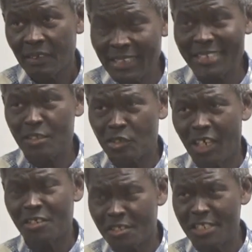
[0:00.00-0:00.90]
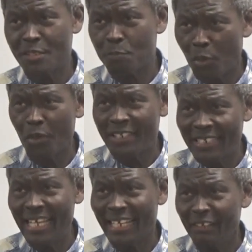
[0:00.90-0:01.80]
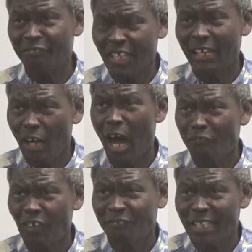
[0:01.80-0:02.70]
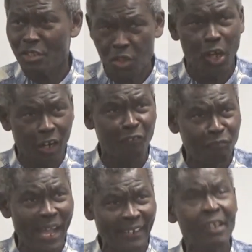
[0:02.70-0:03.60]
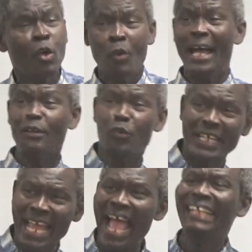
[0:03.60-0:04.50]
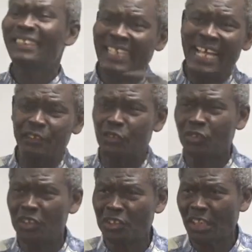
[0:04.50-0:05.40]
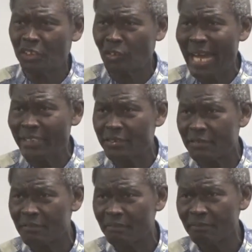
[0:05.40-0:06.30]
This curse is broken and lifted off of the soul of man when we enter into Jesus Christ.